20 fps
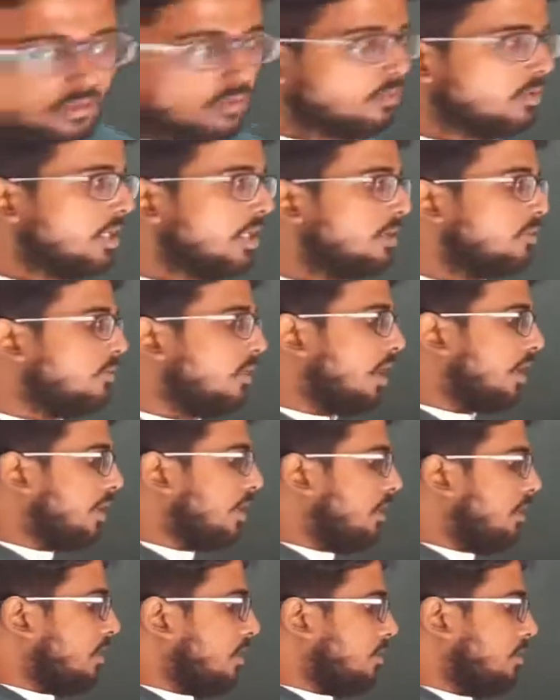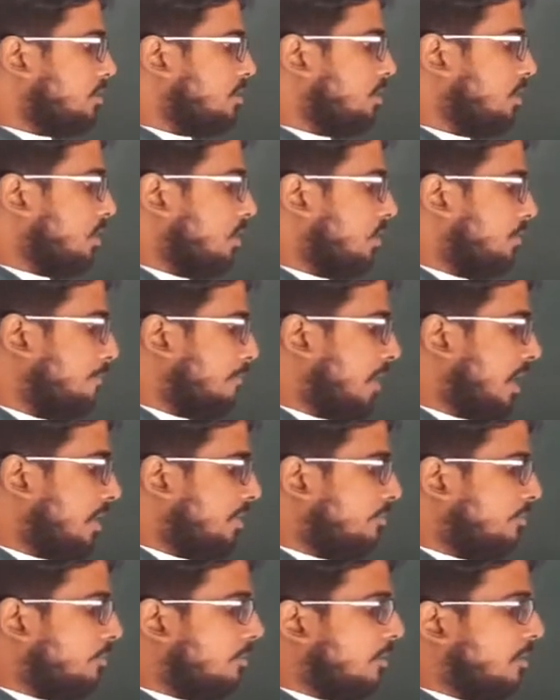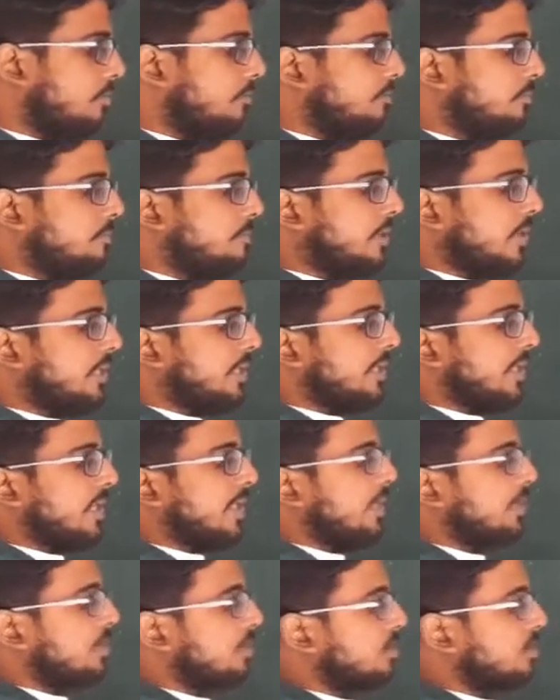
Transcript: pulley walk along the platform by carrying